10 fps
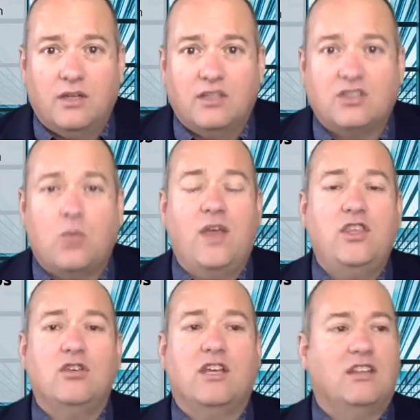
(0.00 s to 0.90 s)
So whether
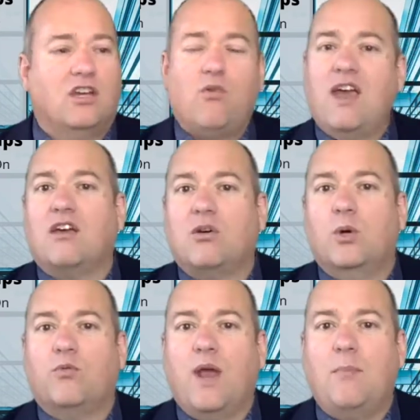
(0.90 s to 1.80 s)
you get the great crew
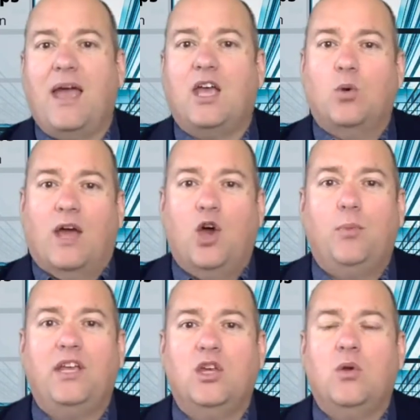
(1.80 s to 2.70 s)
at Redback who are
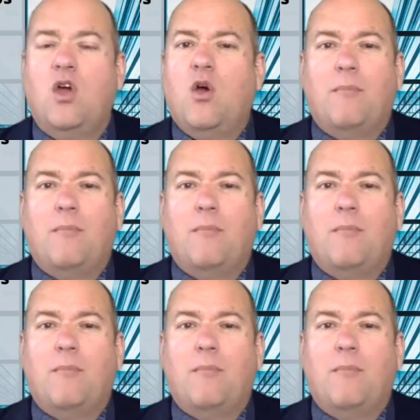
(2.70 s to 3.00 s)
helping you,